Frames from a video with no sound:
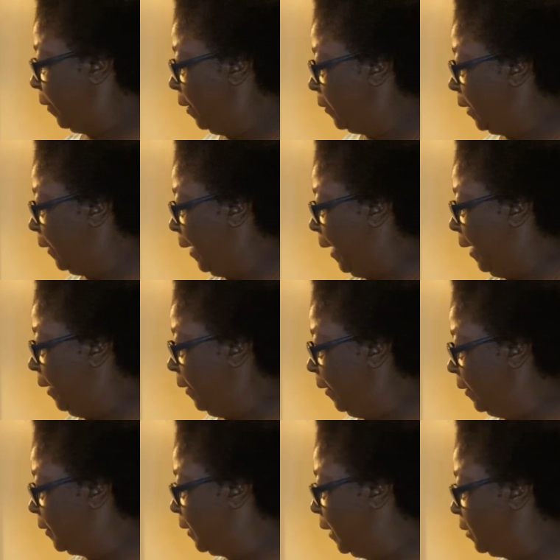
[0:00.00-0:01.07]
Today
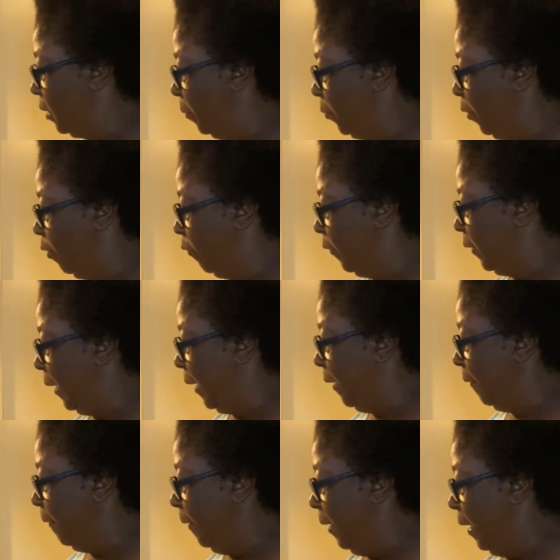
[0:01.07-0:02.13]
is such a beautiful day,
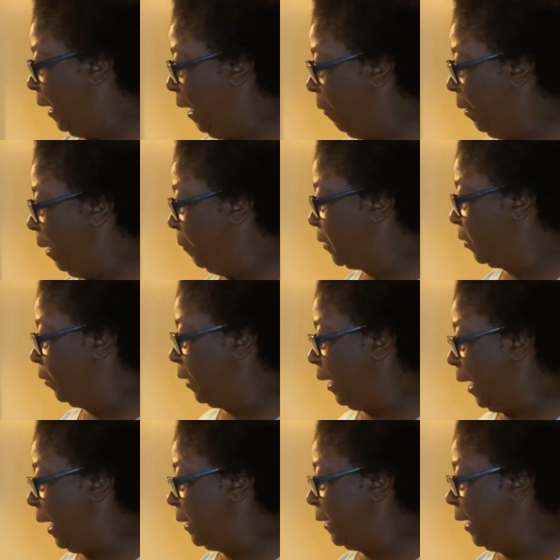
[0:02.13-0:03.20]
and I'm so
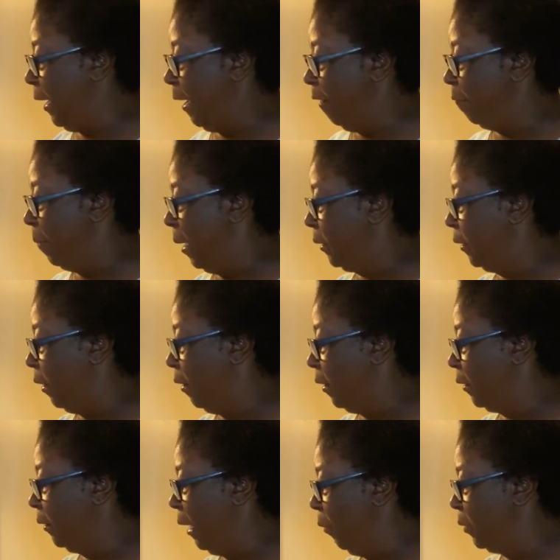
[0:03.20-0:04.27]
glad to have my
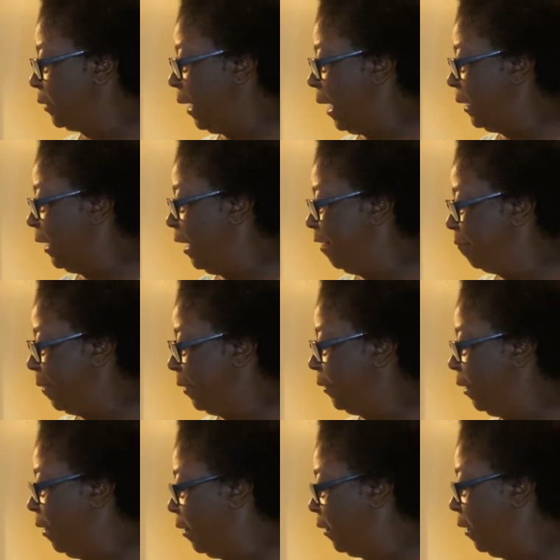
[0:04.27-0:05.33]
daughter. I was glad to have my
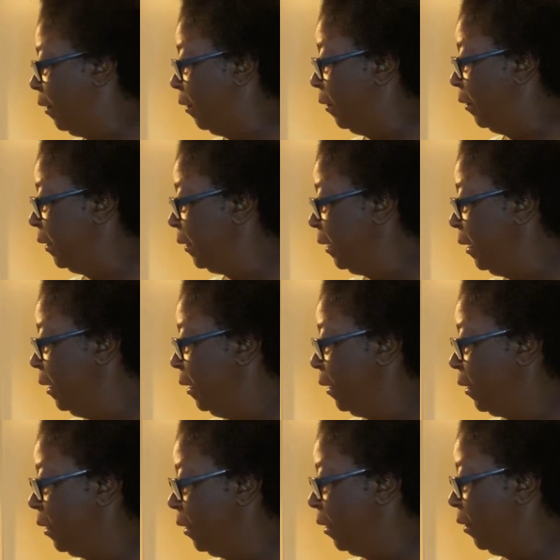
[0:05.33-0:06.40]
daughter on.
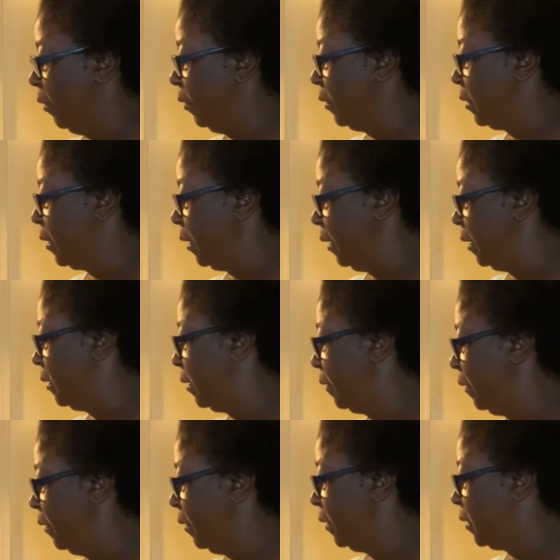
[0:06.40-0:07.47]
You know,
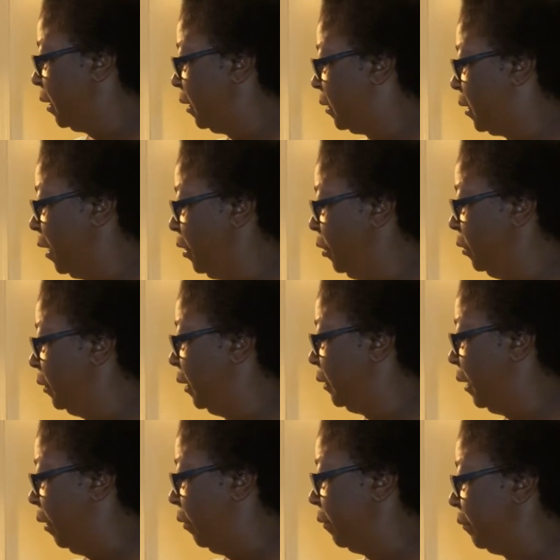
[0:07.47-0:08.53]
she she usually
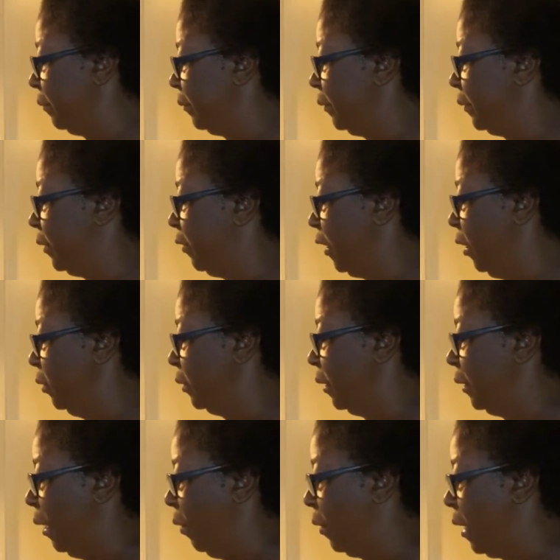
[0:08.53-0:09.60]

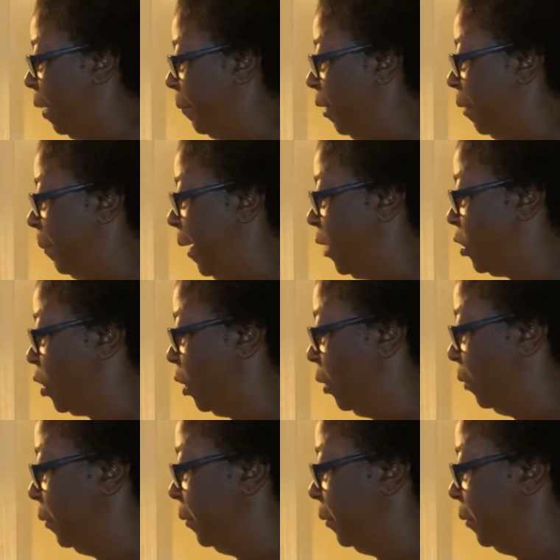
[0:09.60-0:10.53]
don't come on my show,